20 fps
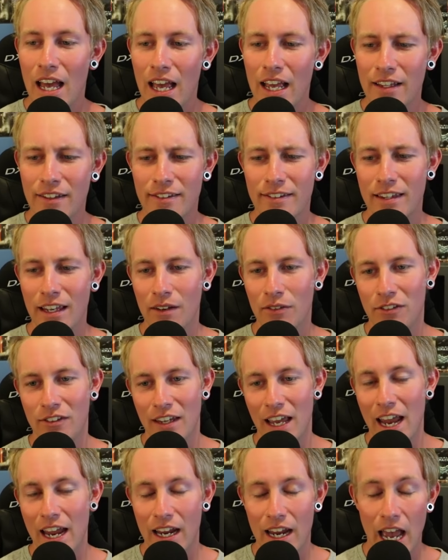instead of
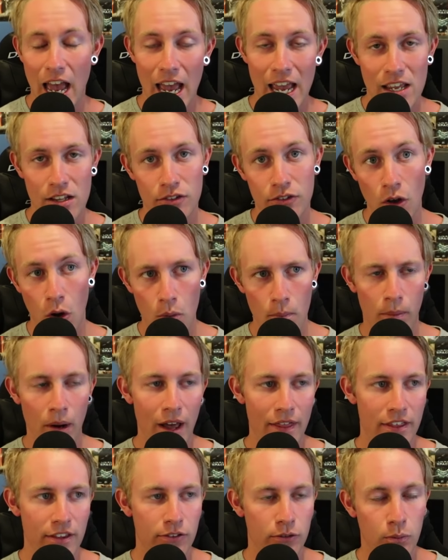saying, hey, don't
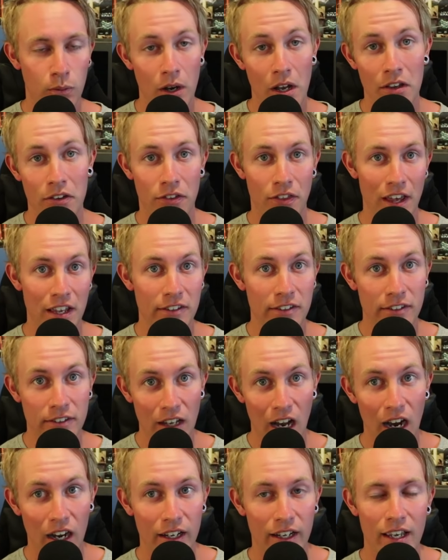buy these wheels, they
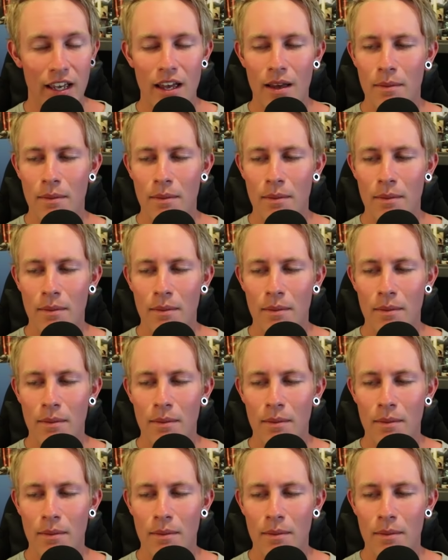suck.